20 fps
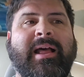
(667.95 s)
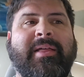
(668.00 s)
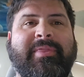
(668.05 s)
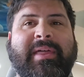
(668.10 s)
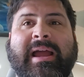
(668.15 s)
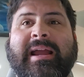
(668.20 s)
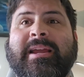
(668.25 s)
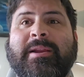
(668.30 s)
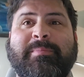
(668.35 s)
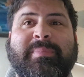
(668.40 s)

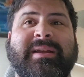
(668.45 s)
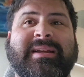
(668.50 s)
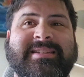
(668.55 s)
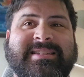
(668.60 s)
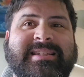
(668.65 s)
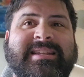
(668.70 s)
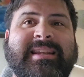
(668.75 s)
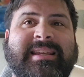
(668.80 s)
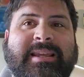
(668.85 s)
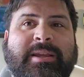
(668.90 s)
that could be a
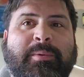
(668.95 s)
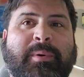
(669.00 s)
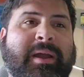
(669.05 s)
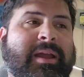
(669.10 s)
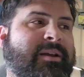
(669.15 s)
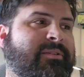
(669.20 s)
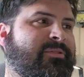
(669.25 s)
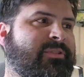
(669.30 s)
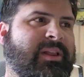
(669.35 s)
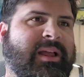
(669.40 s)
sneaky
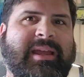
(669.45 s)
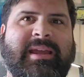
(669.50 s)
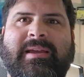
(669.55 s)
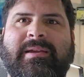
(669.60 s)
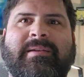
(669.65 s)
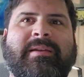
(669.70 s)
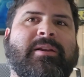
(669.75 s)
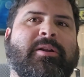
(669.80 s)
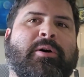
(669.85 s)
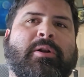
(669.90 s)
way of, like,
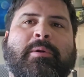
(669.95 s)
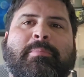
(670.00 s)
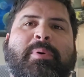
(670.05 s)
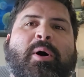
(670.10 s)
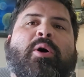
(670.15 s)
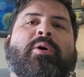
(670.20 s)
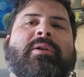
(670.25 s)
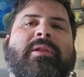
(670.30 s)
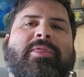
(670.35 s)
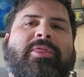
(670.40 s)
you know, an
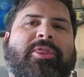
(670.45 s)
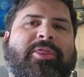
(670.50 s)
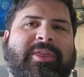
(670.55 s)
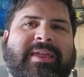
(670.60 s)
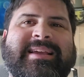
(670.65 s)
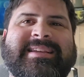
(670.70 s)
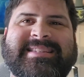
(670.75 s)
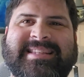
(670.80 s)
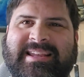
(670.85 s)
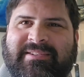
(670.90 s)
opponent
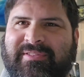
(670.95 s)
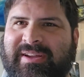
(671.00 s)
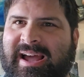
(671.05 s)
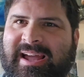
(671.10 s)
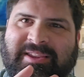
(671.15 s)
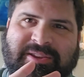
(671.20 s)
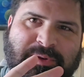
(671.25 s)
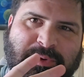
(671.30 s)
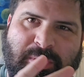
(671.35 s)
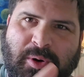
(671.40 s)
thinks they've
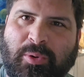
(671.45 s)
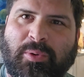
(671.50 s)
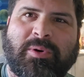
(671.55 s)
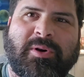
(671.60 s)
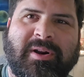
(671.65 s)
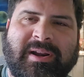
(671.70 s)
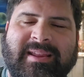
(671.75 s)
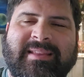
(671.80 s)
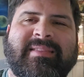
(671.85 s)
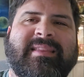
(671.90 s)
got you
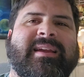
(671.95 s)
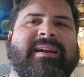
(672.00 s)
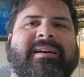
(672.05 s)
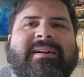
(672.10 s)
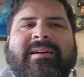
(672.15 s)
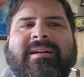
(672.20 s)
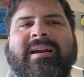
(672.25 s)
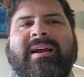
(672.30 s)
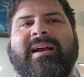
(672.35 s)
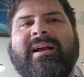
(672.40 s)
cornered in
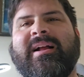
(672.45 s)
there,